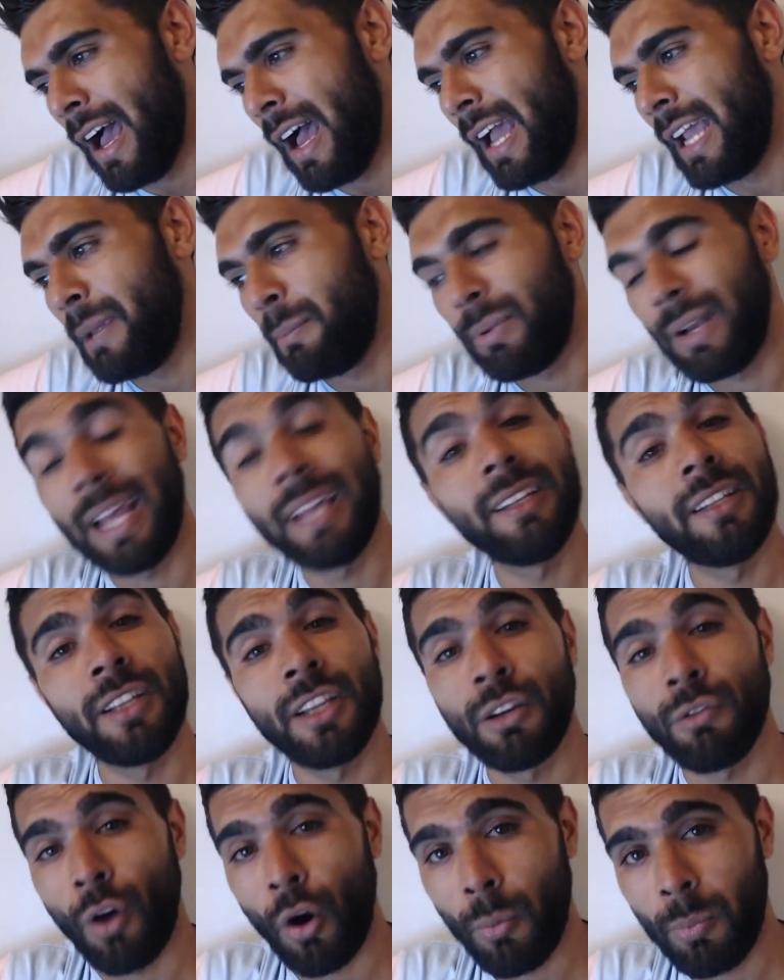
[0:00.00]
He played in the
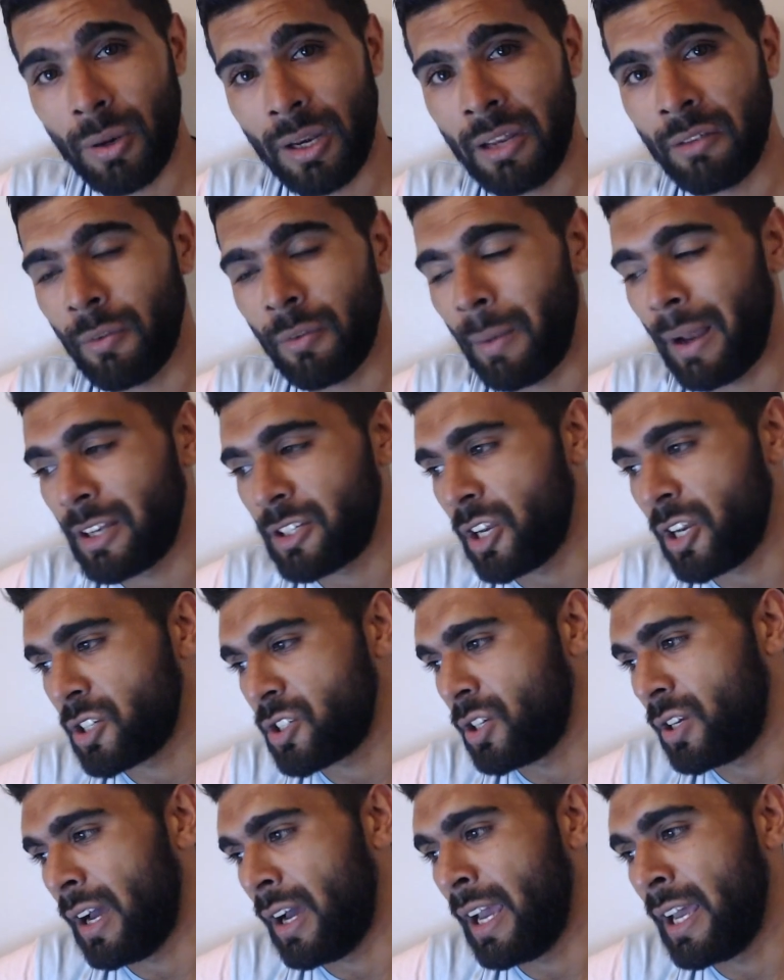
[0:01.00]
Europa League for
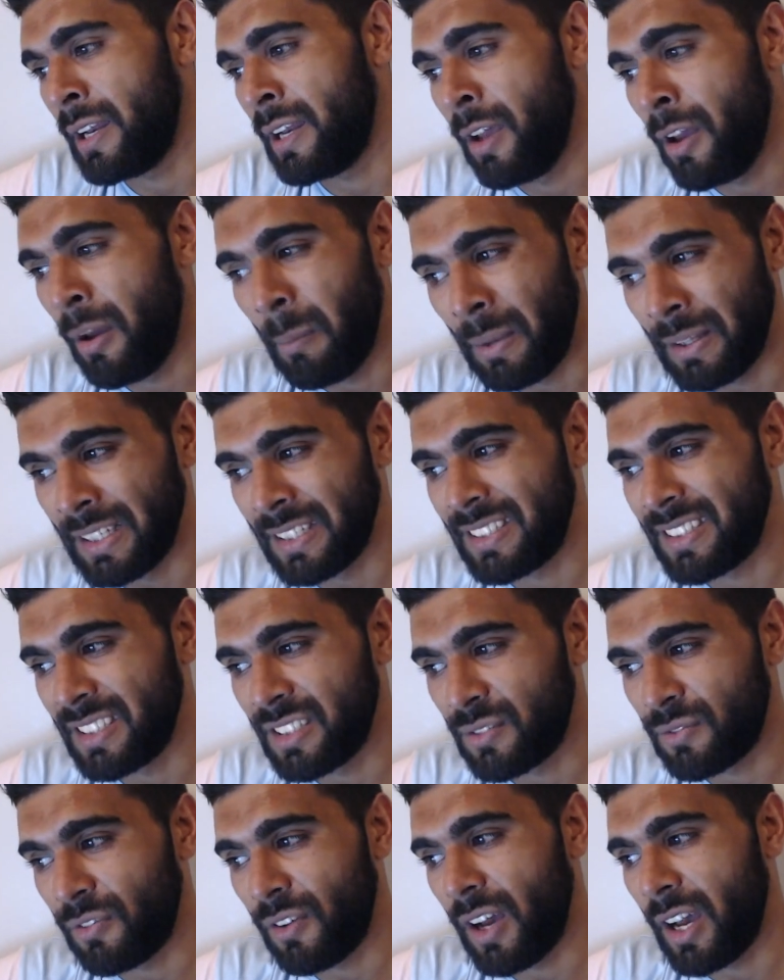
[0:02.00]
Manchester United, but this is
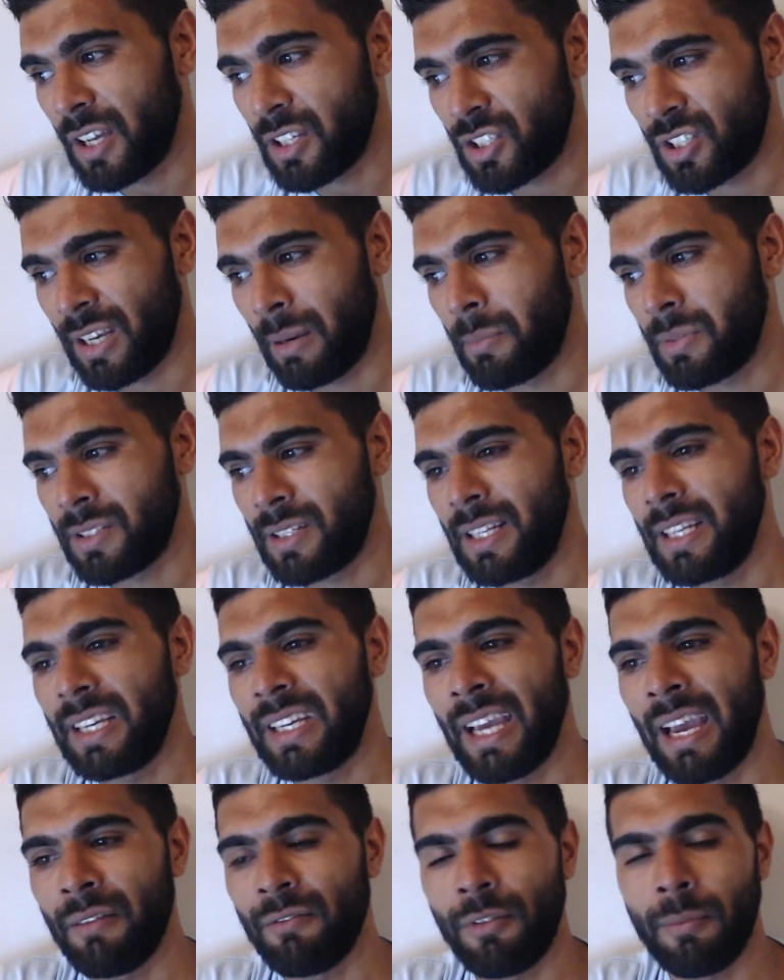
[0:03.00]
his first Champions League
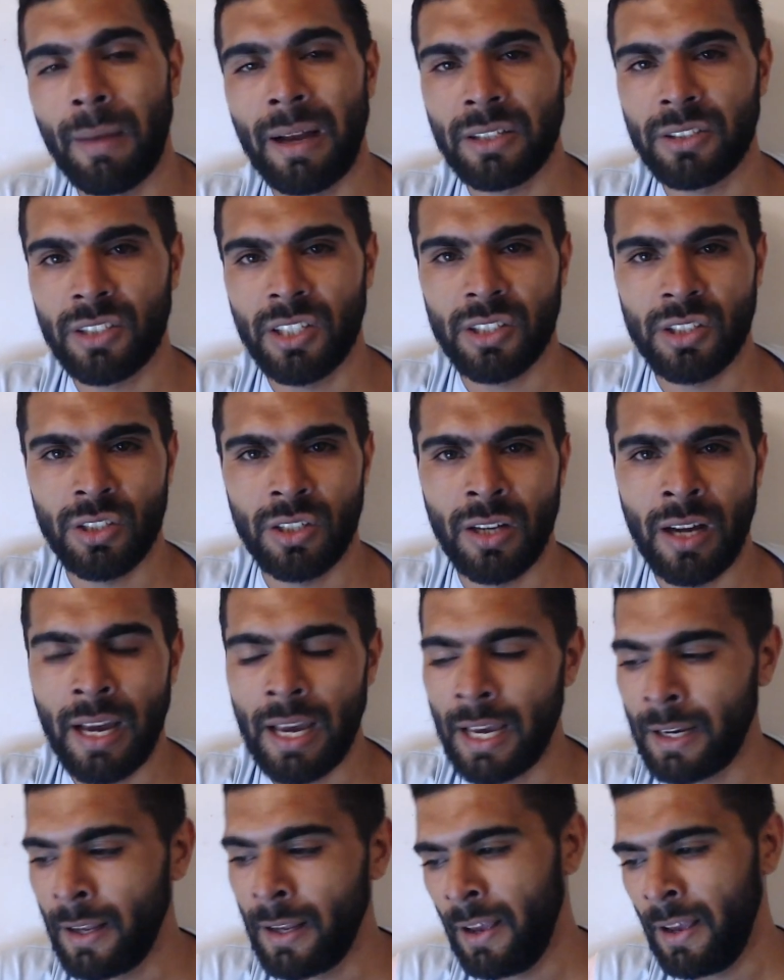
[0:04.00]
game for Manchester
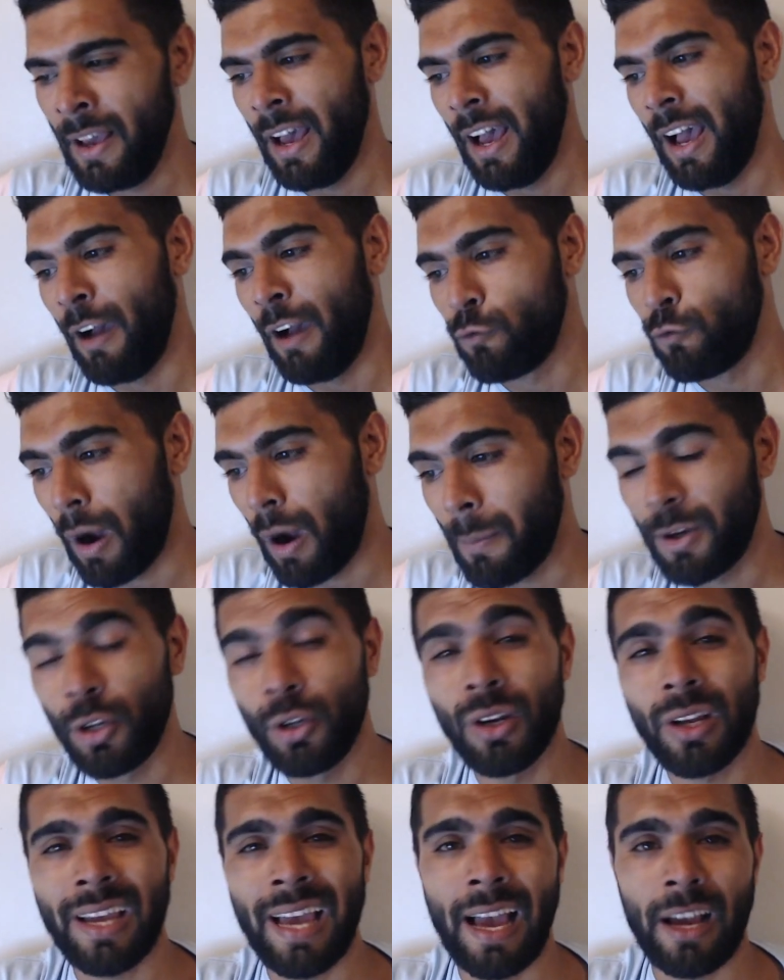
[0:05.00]
United. Romelu
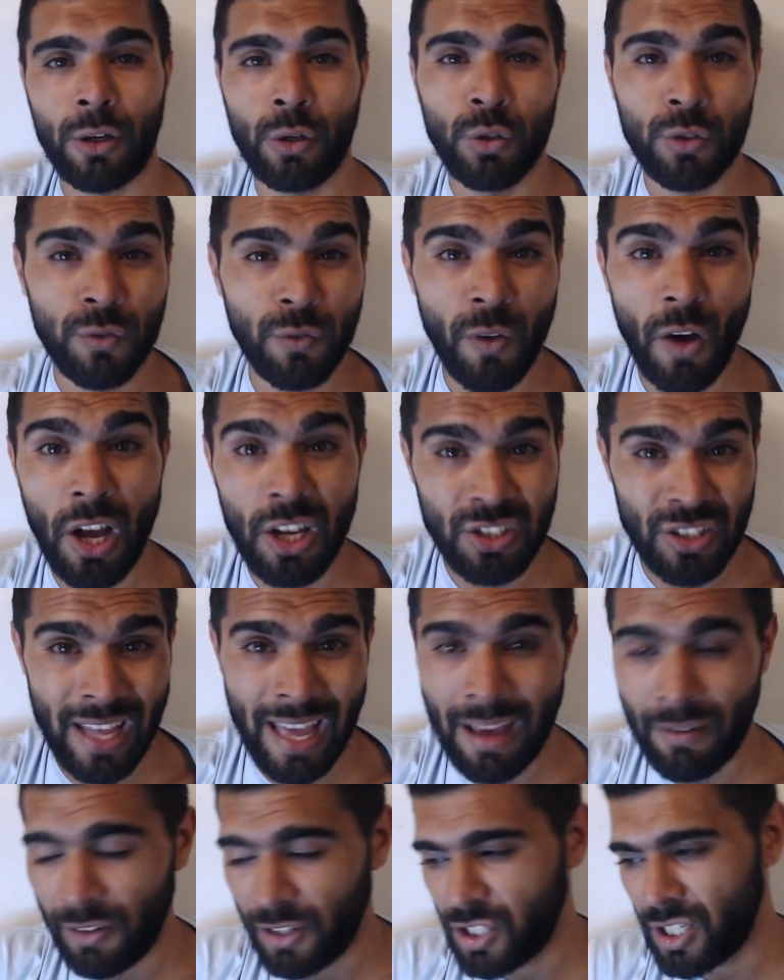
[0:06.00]
Lukaku's first
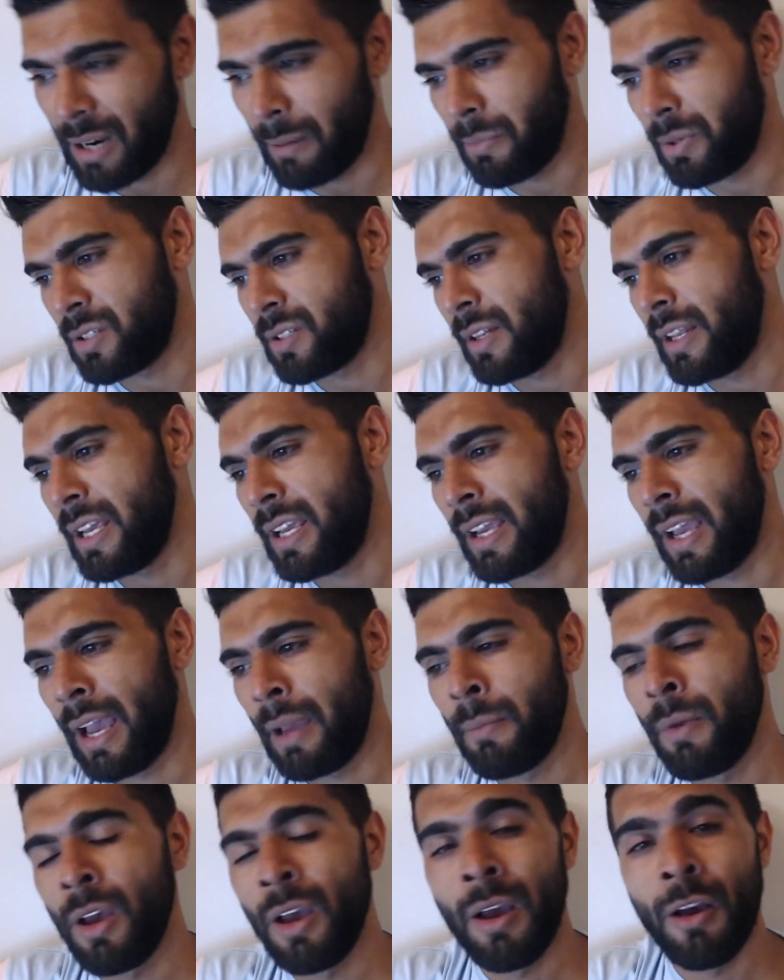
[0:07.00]
ever Champions League game.